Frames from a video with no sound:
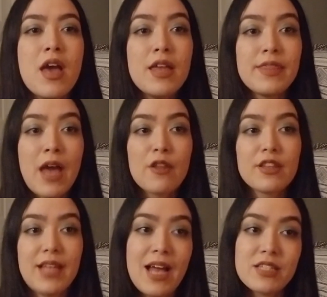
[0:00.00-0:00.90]
Now the
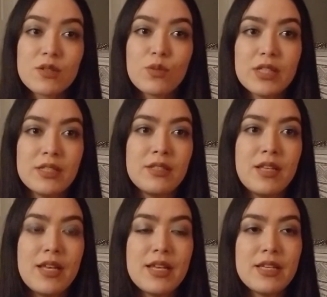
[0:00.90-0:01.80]
last one
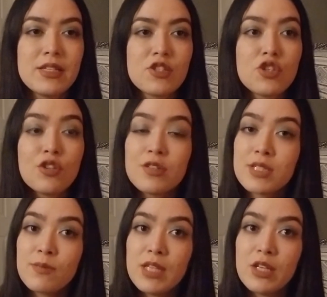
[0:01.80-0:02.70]
is to learn
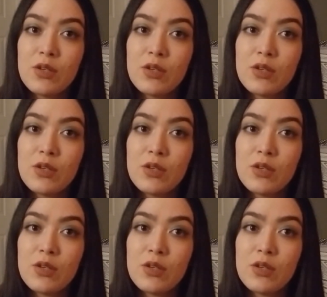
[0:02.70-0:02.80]
something